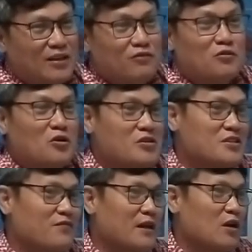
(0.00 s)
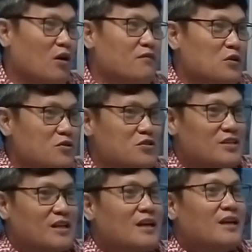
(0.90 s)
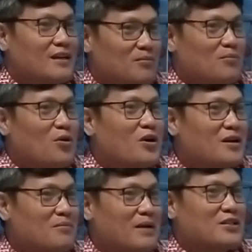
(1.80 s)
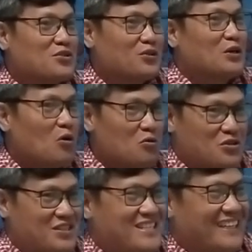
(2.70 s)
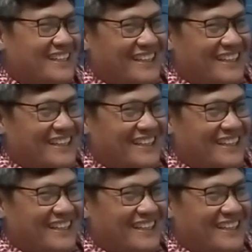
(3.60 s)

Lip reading: of course very obvious more mature host.